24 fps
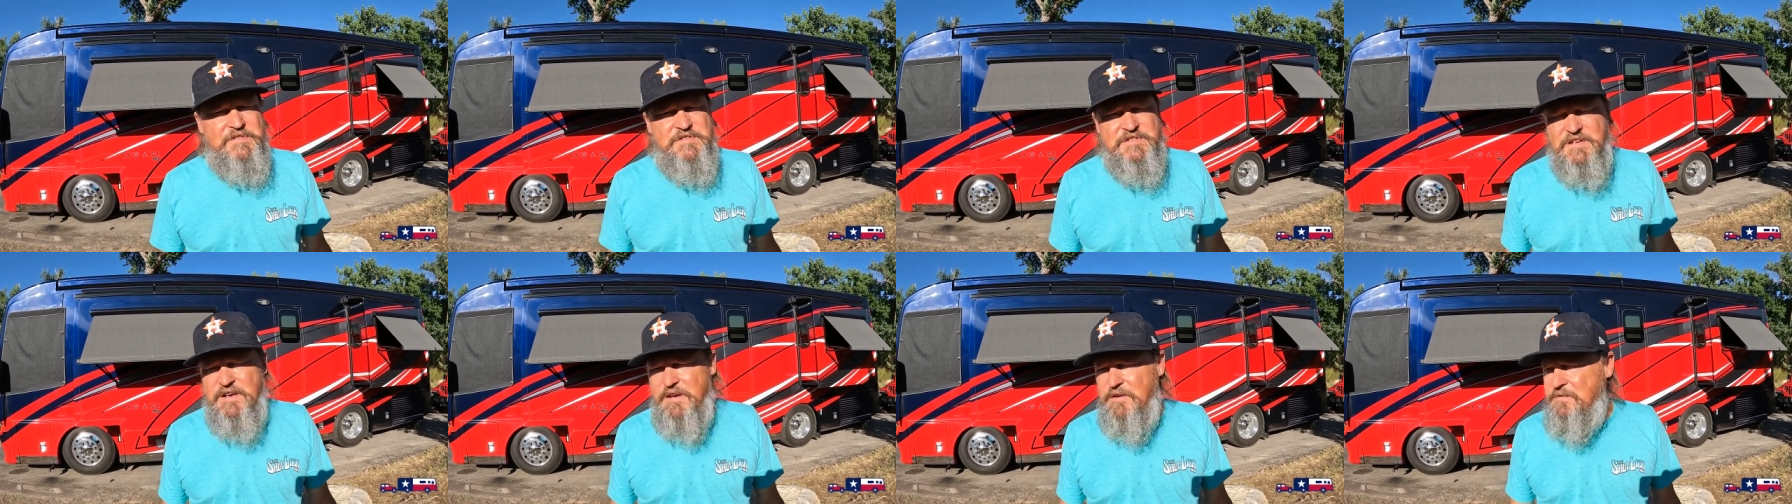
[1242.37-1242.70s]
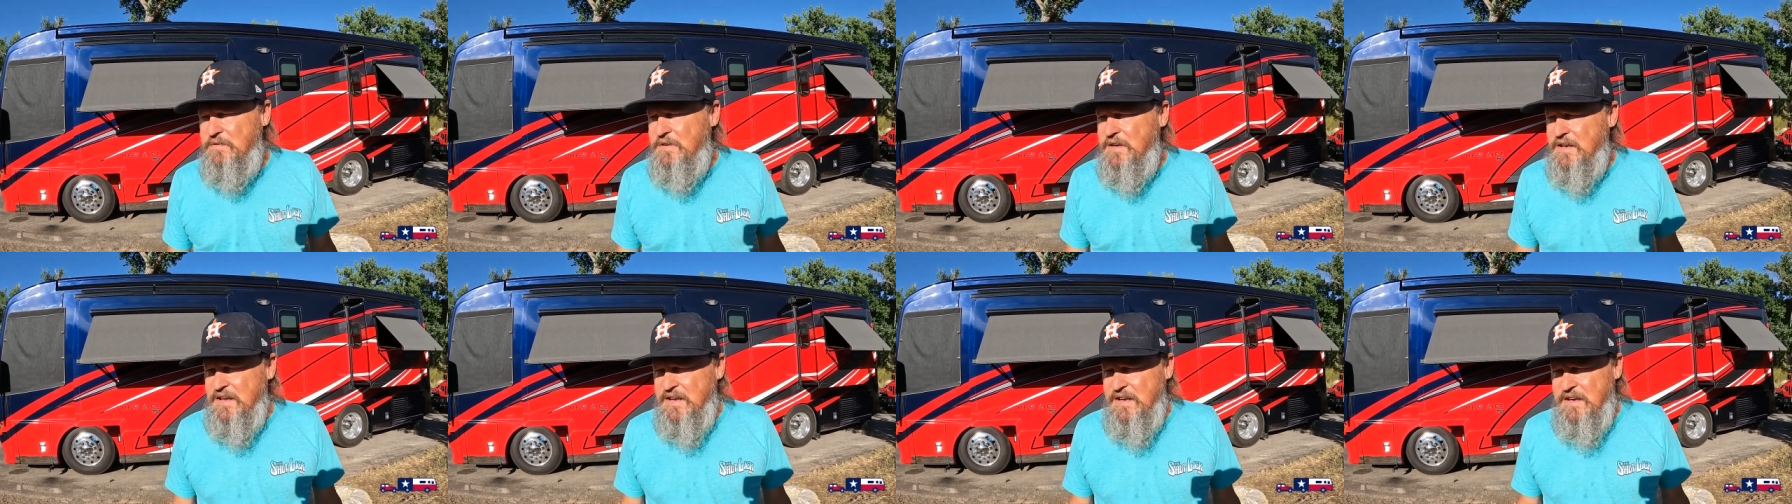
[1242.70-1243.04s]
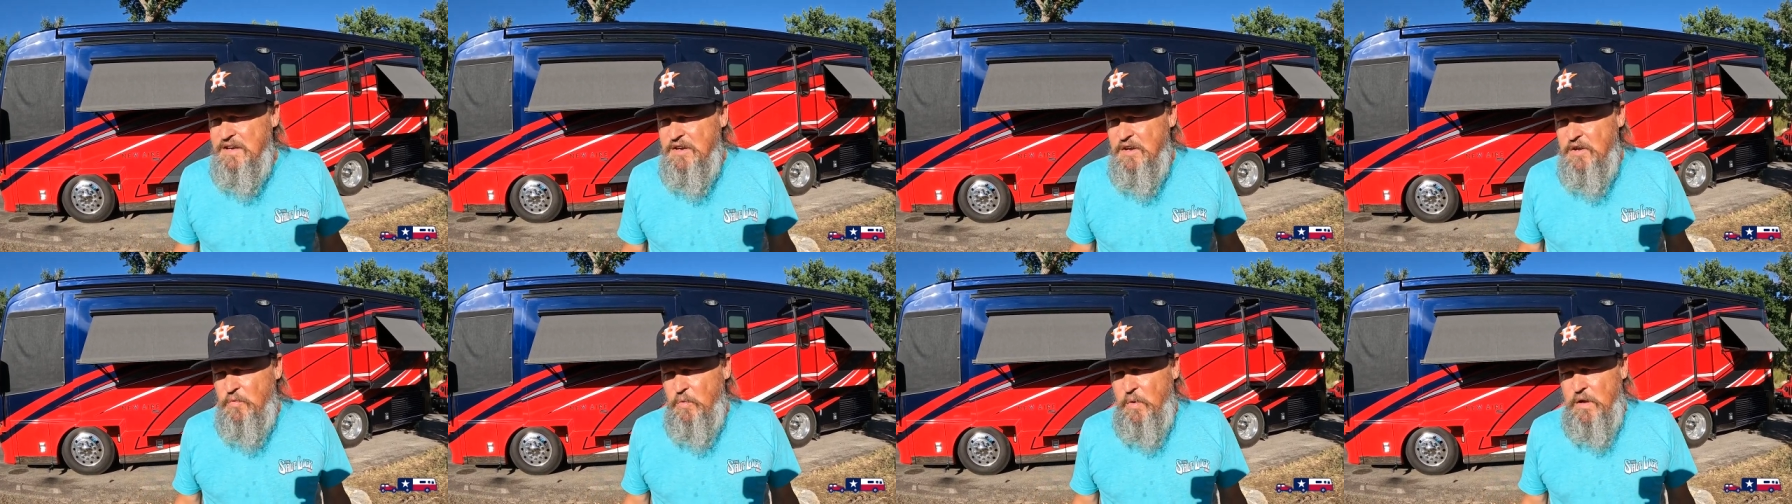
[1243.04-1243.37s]
So
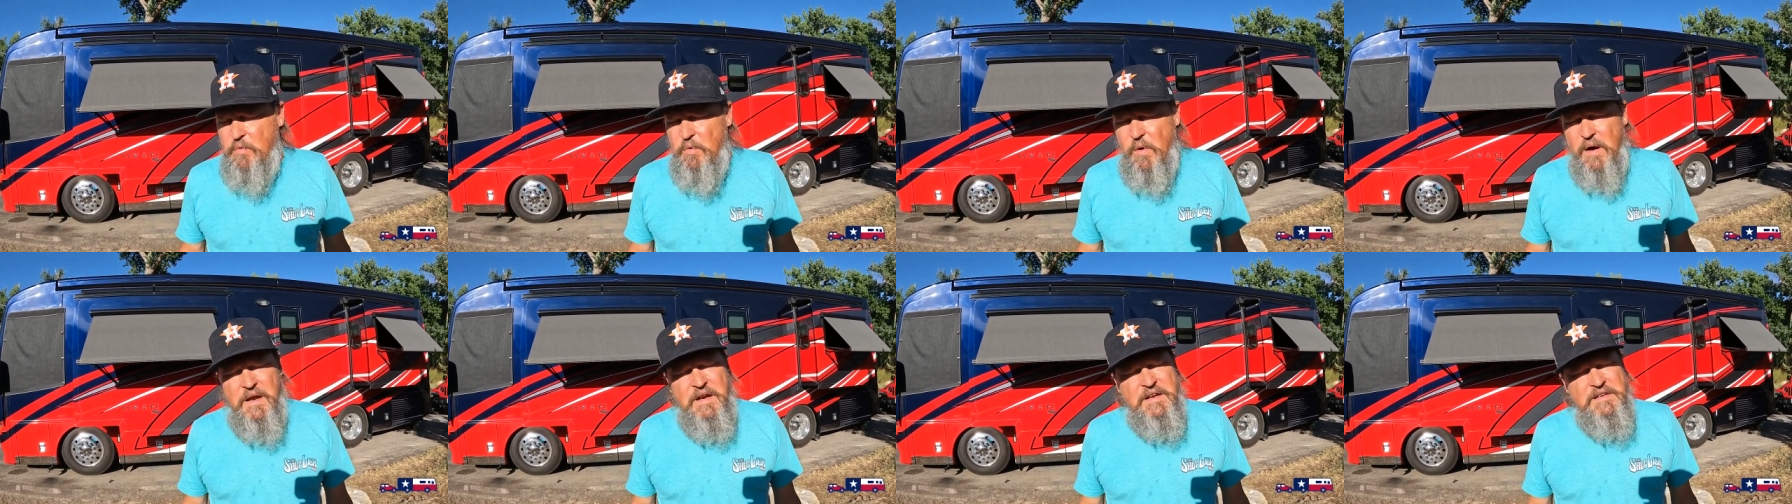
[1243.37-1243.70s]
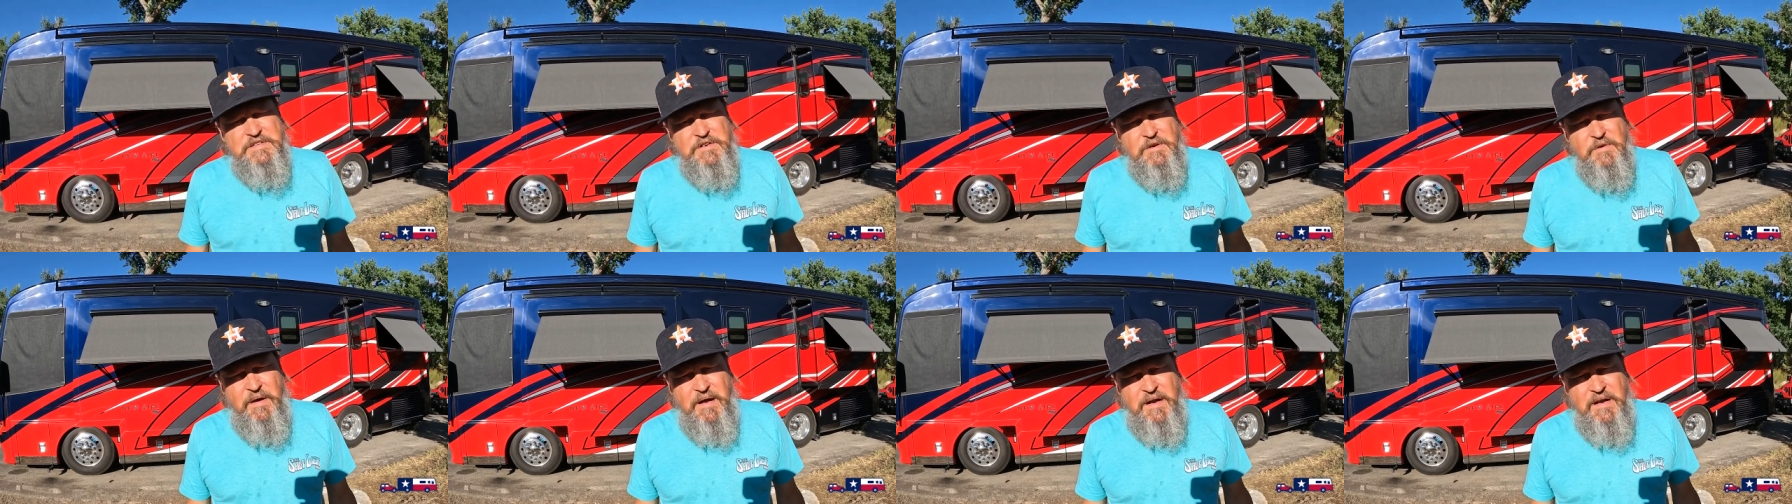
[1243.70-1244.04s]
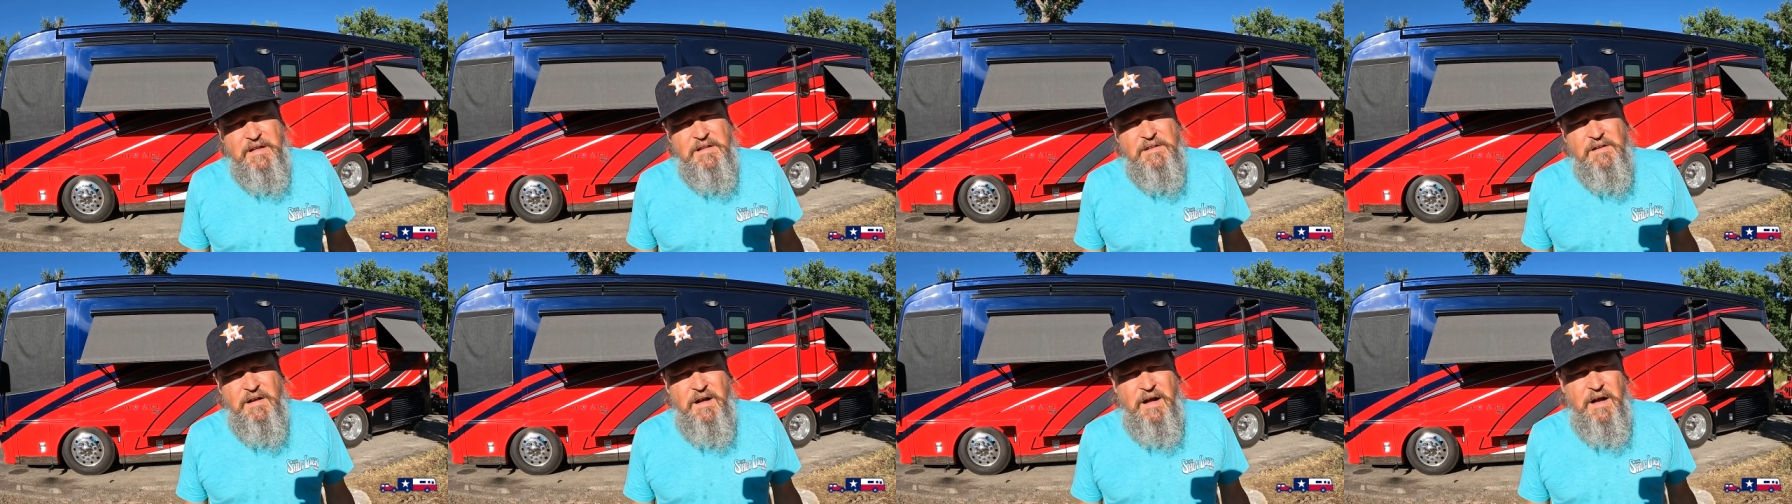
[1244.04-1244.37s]
we waited till 8
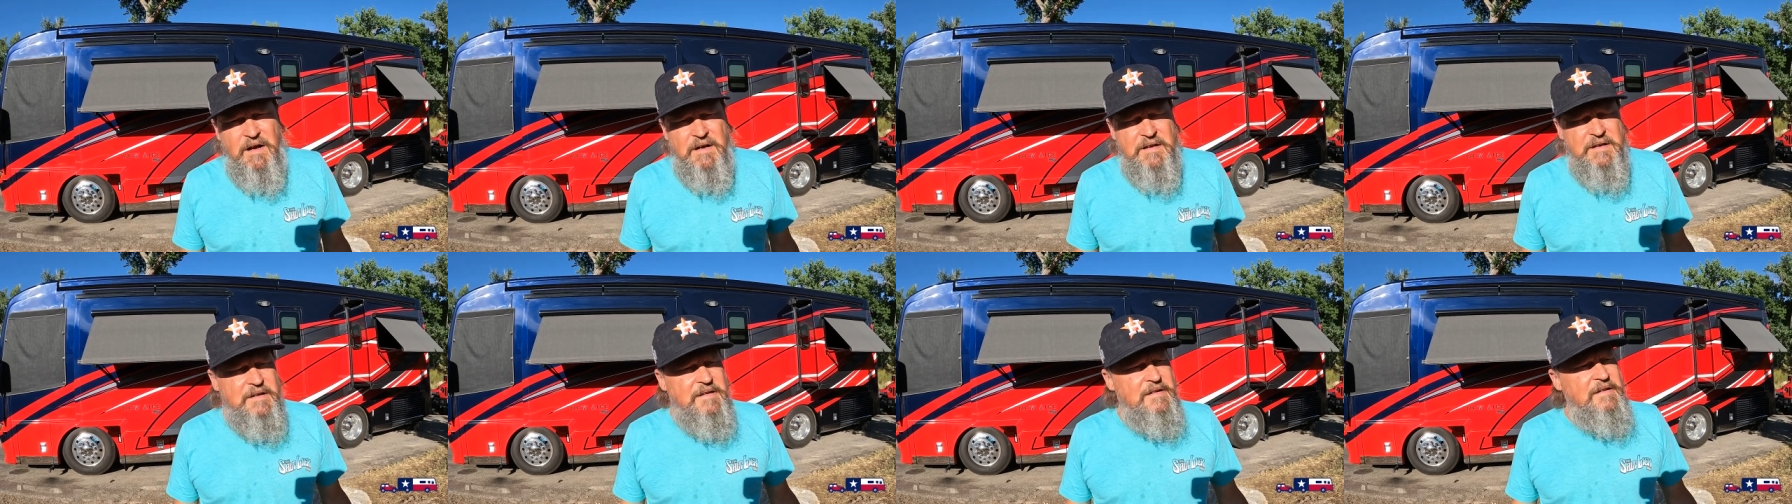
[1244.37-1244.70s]
o'clock,